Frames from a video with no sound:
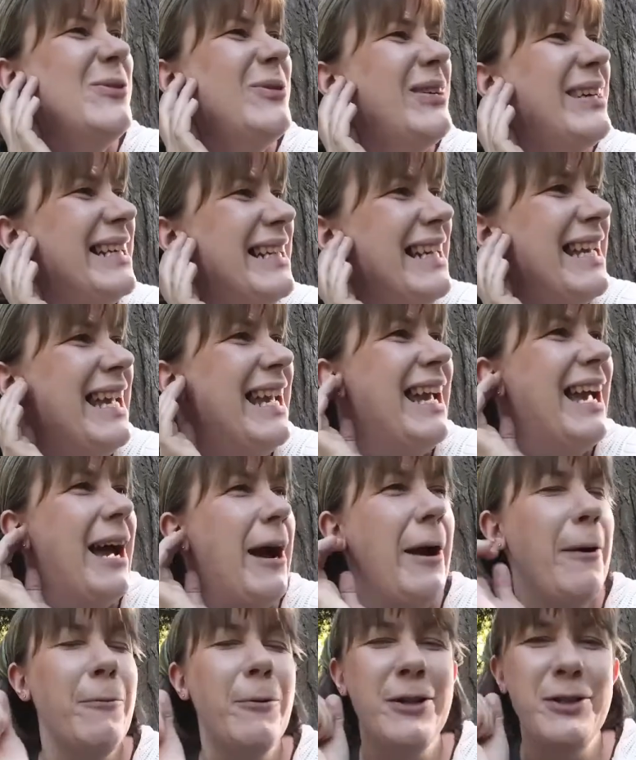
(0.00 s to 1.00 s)
you.
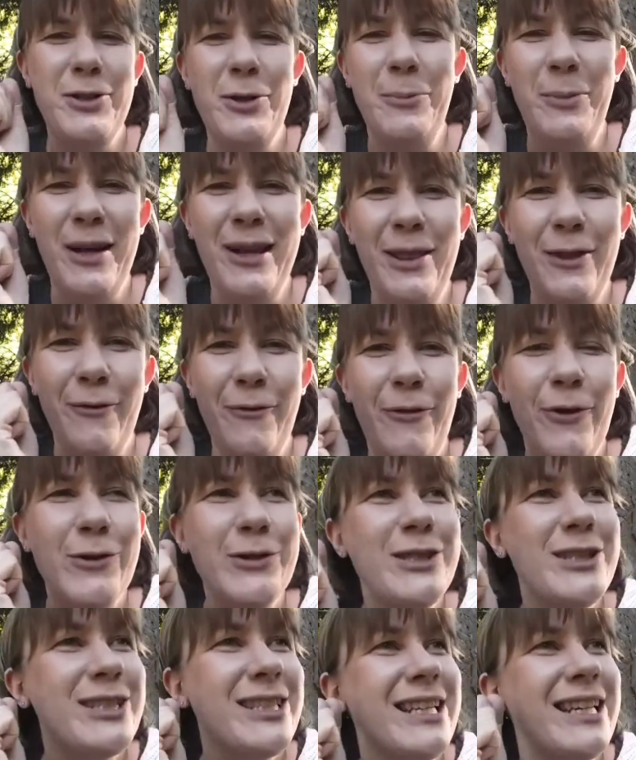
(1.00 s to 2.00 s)
I want to be the
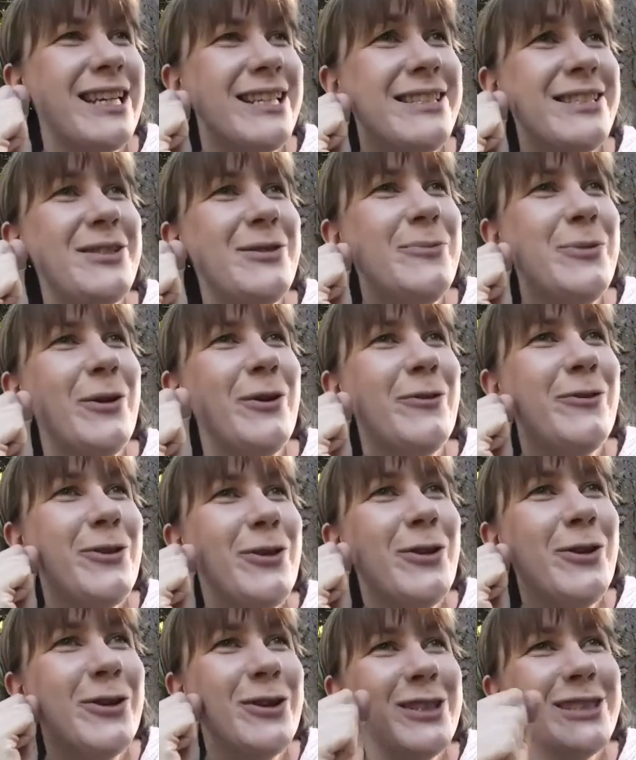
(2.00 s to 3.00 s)
first customer
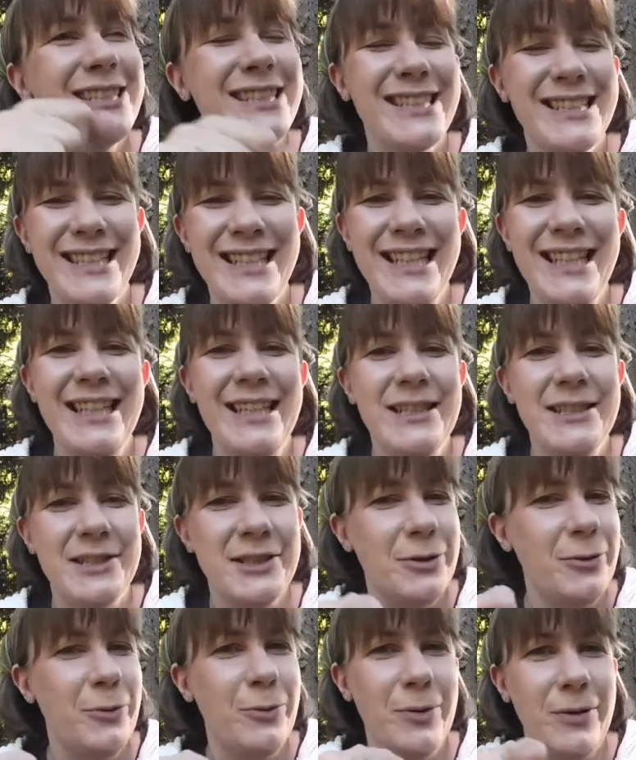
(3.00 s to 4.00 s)
of yours,
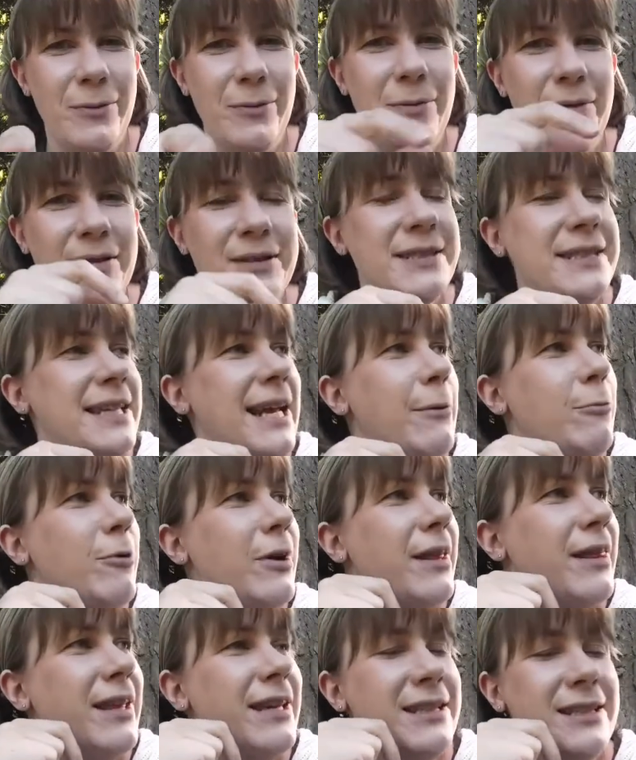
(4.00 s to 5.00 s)
so the same
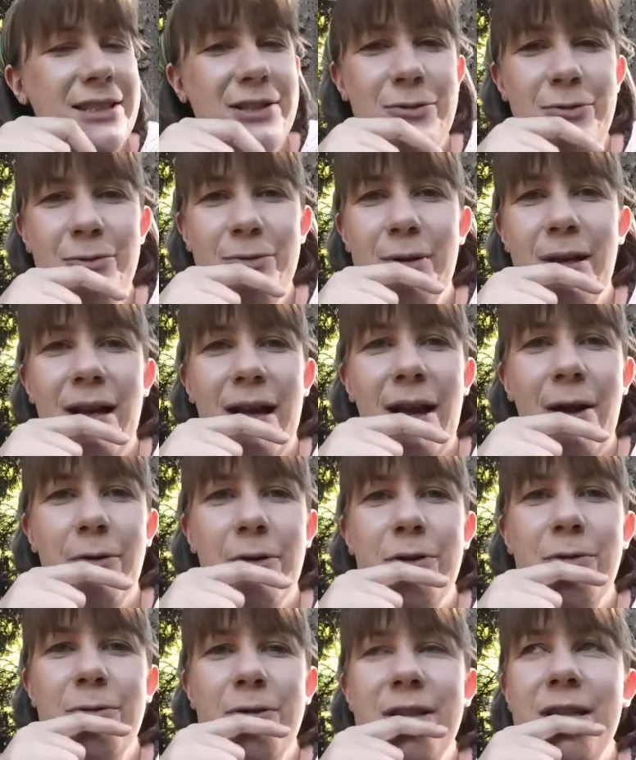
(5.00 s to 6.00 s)
way that
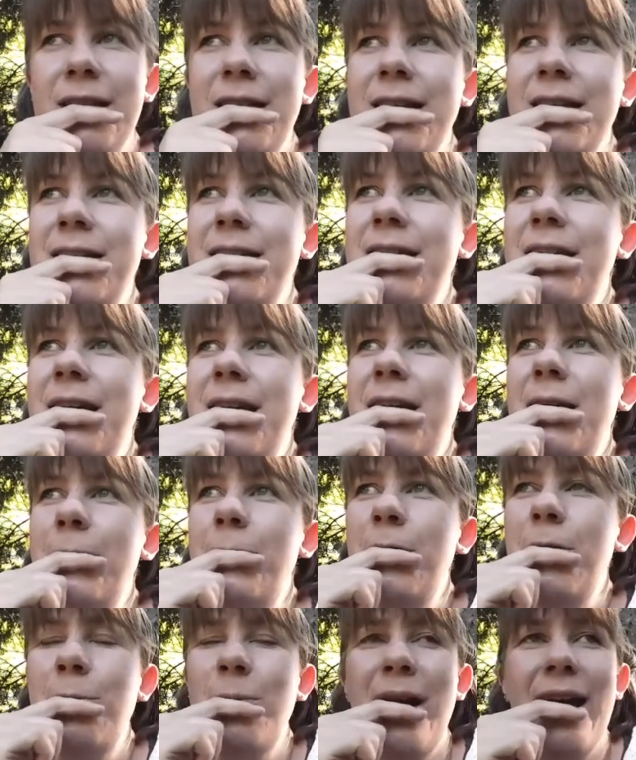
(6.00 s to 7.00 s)
how you did it
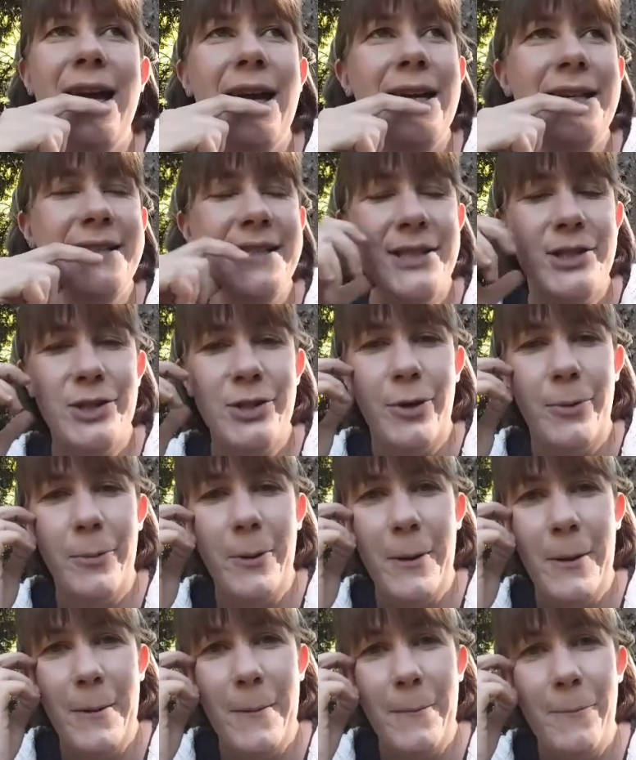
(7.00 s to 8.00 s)
with my Etsy
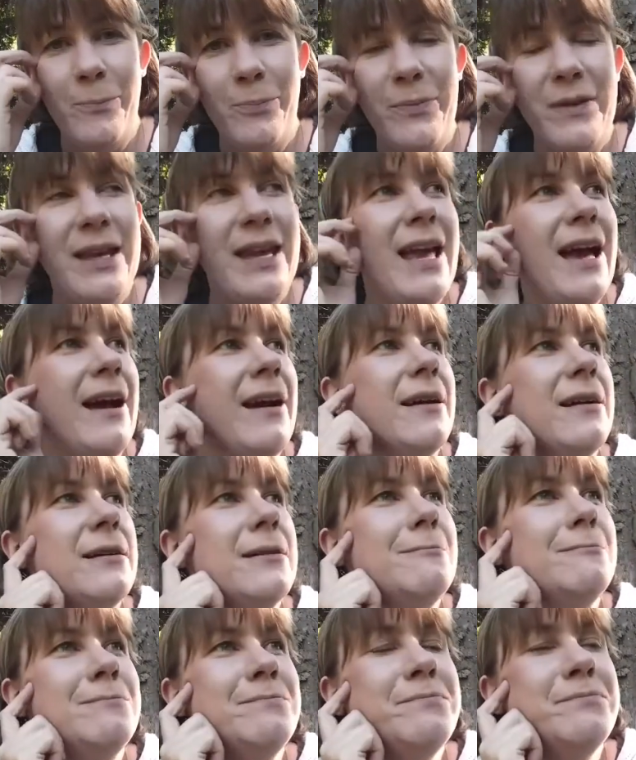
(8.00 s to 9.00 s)
shop. Yeah,
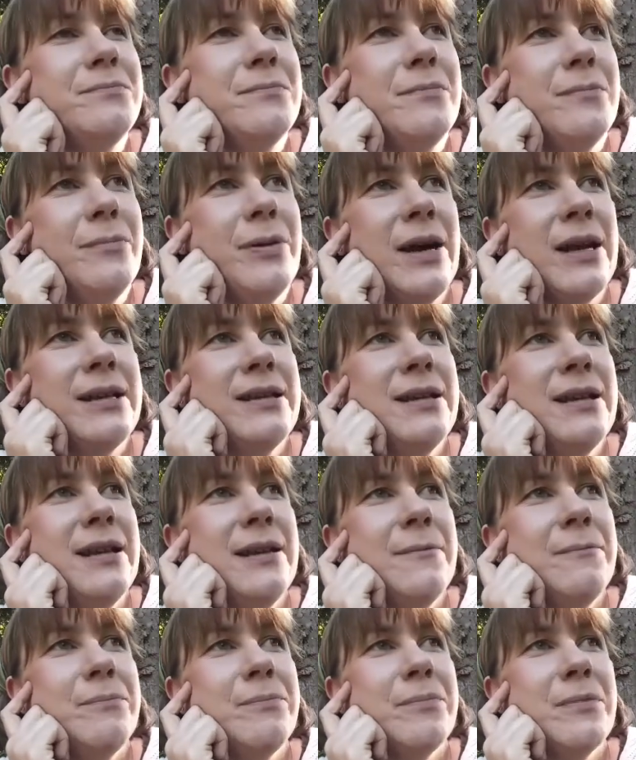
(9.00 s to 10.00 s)
but
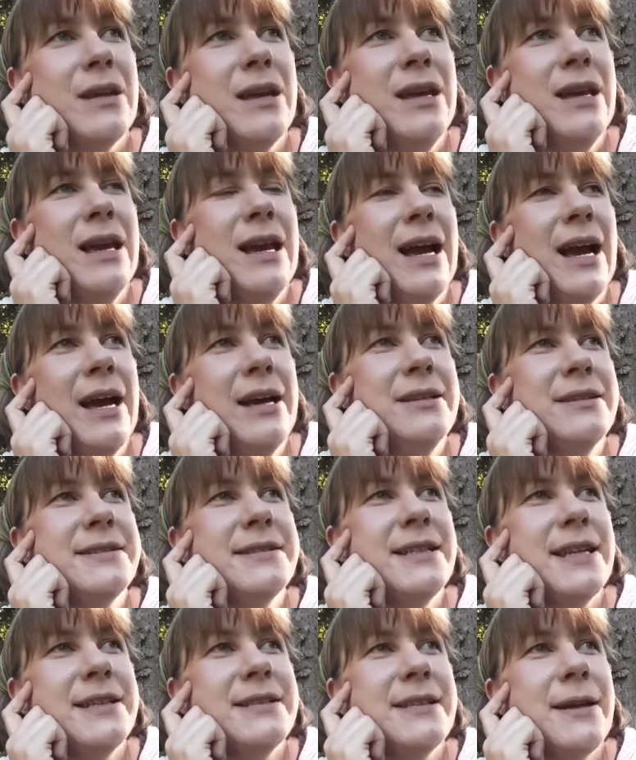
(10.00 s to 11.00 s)
I
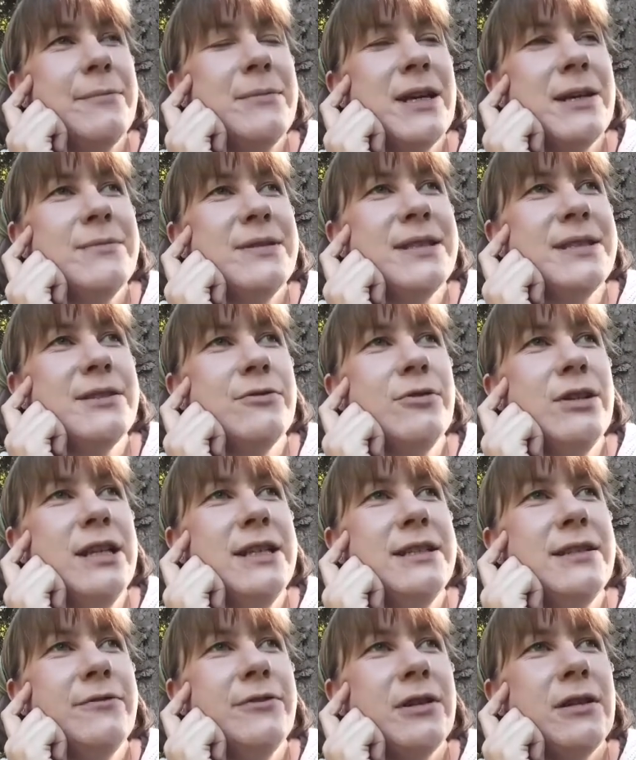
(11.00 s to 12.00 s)
understand sometimes it's
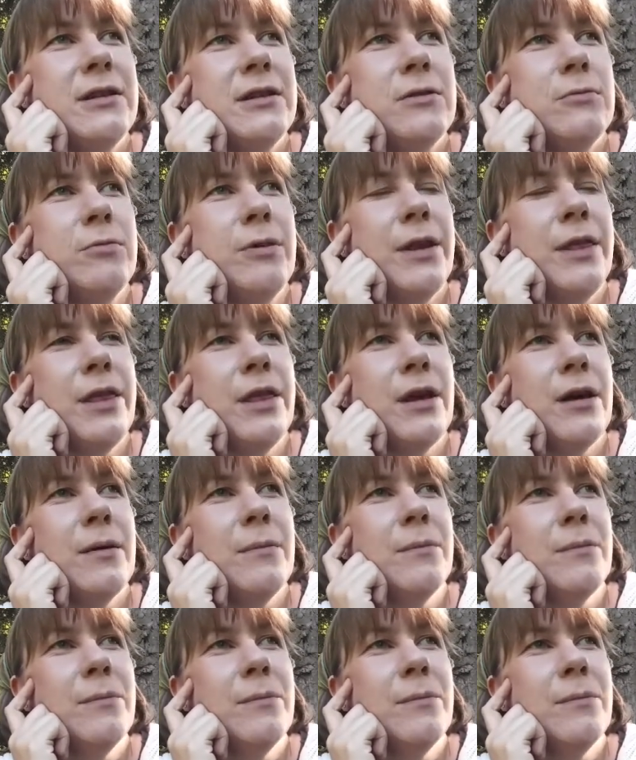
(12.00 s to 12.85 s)
really difficult with